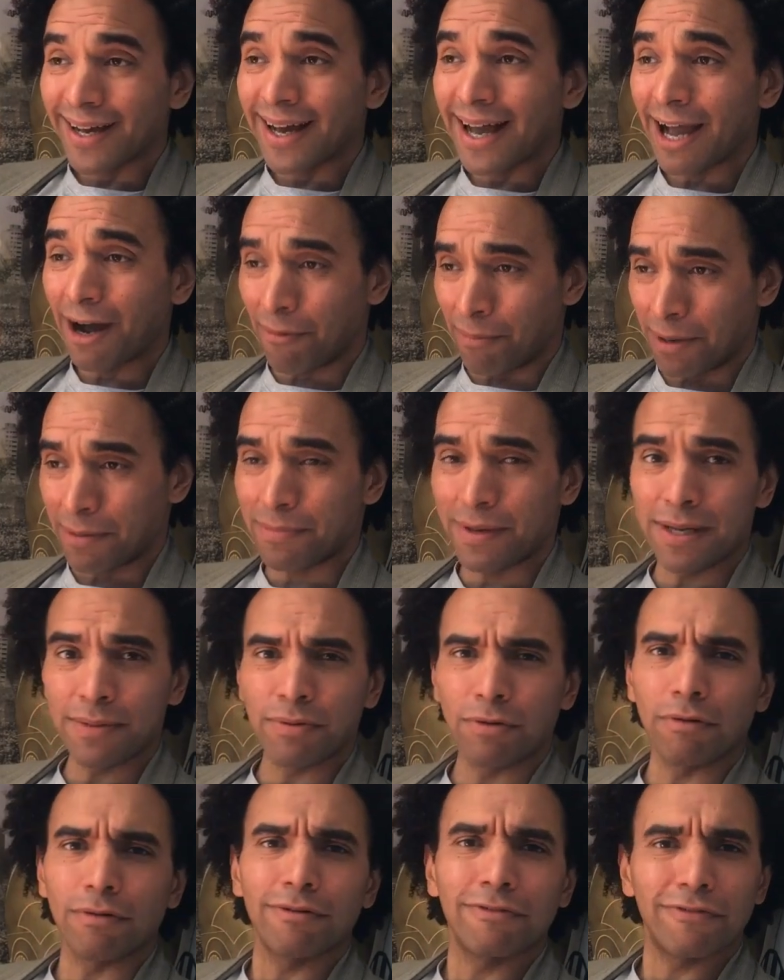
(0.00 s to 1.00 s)
helping
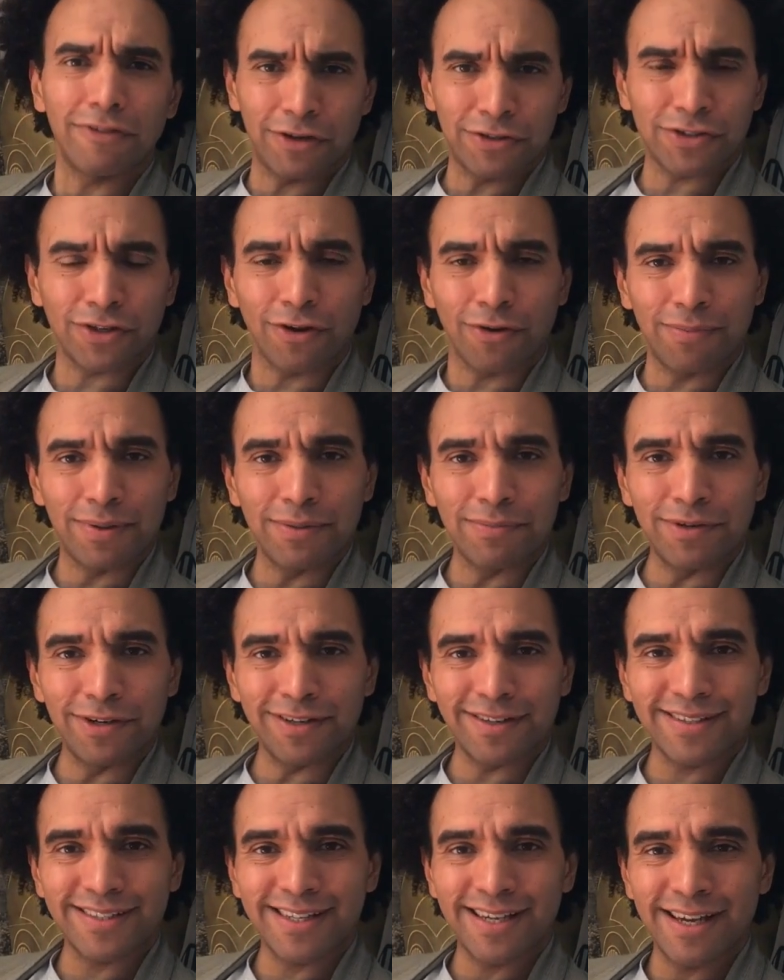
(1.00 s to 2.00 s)
people photocopy
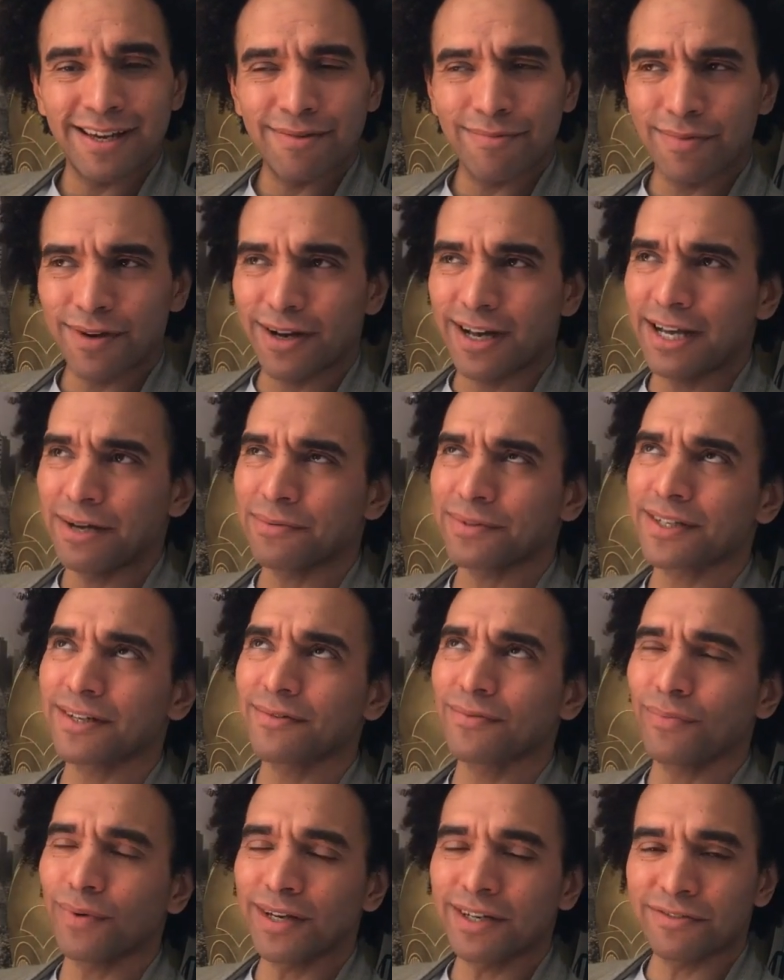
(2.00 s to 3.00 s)
books. But it was
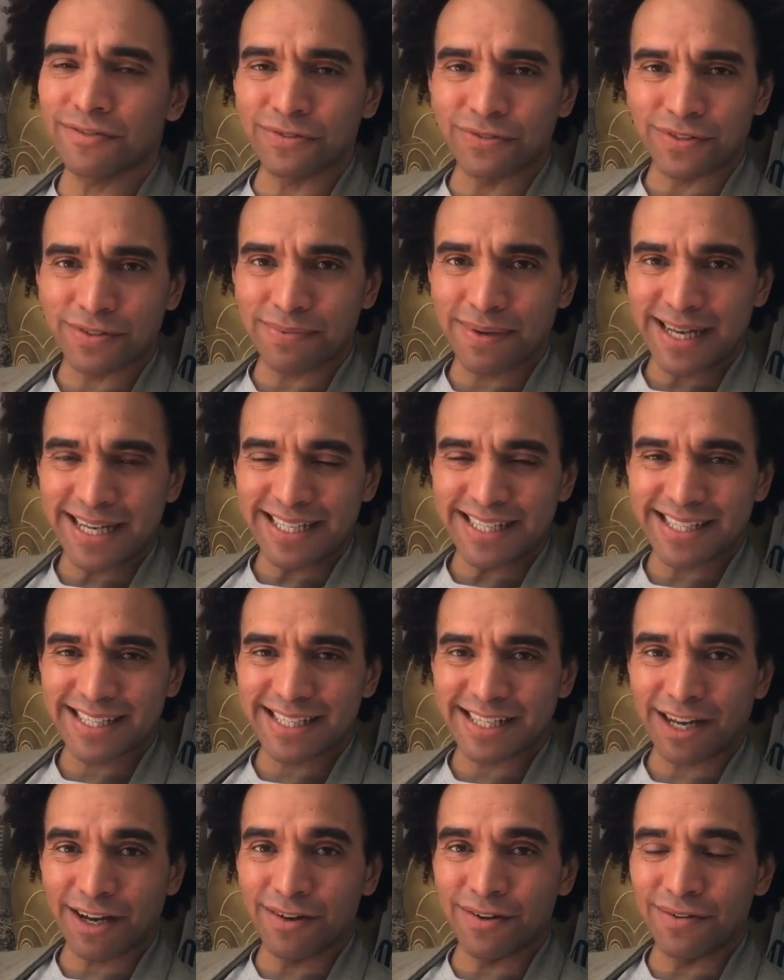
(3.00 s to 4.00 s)
a wonderful space
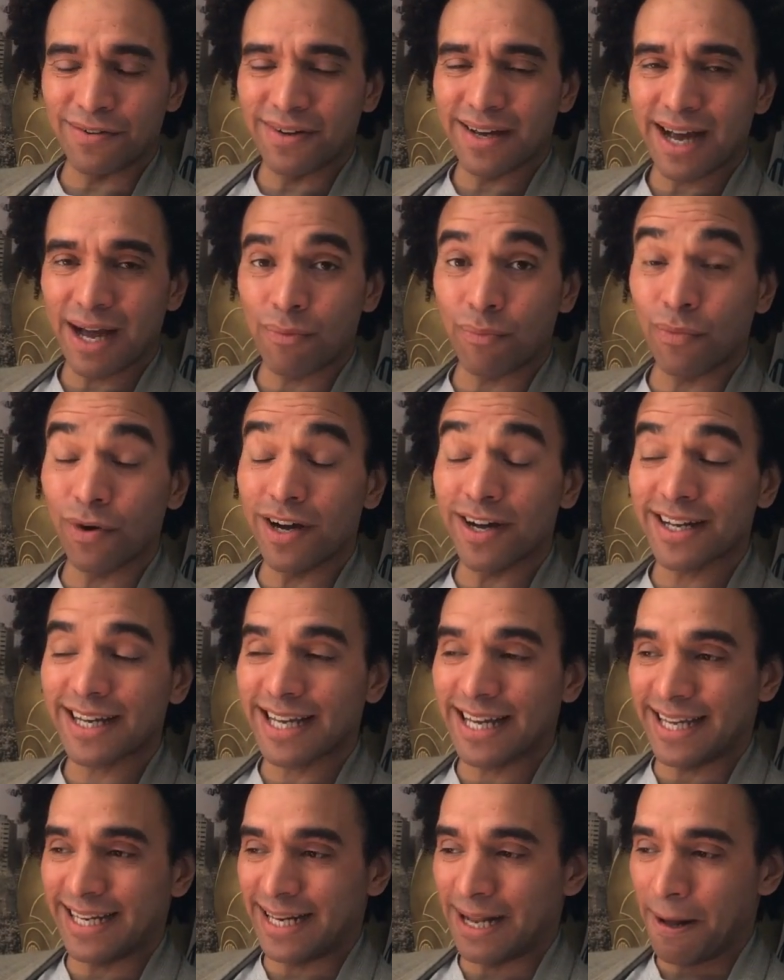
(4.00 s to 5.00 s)
to go and
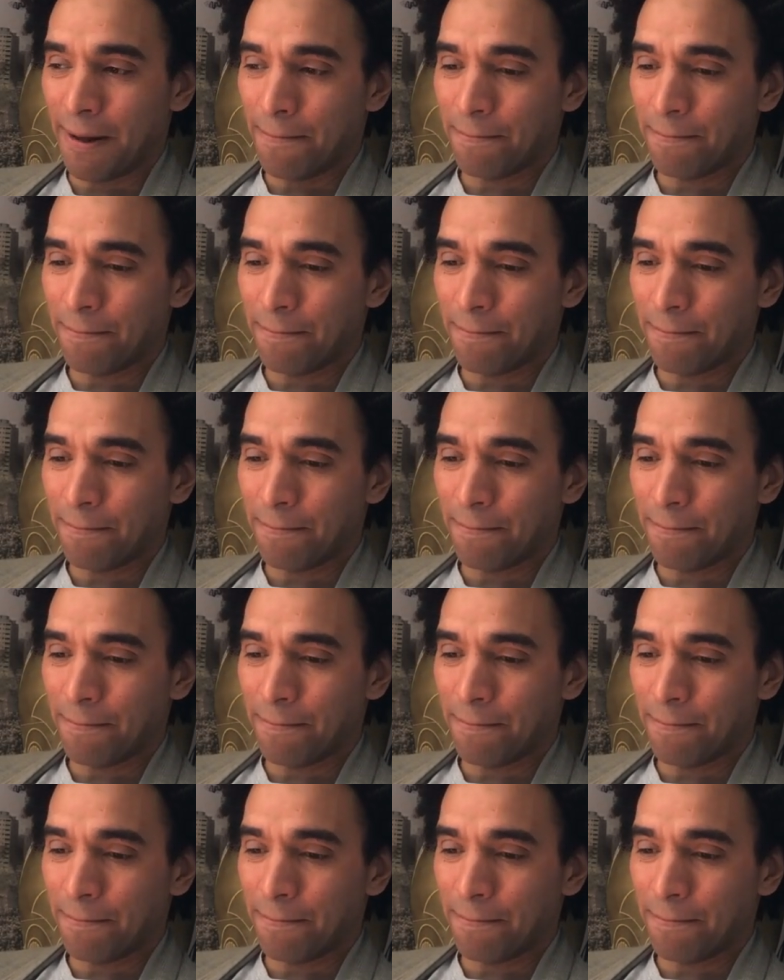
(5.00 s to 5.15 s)
work in.